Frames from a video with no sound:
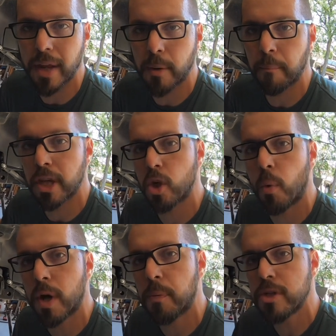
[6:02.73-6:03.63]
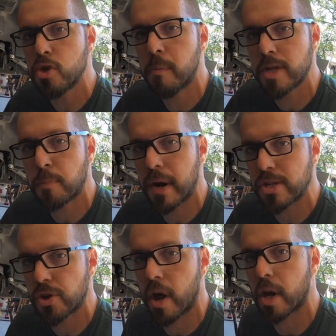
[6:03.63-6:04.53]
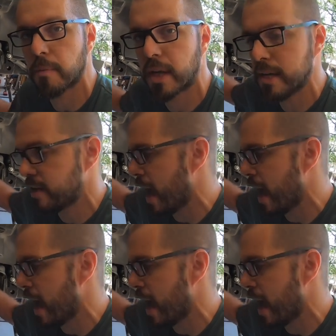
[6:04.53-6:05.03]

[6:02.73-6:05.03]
in them, but you don't wanna put too much pressure on them. You can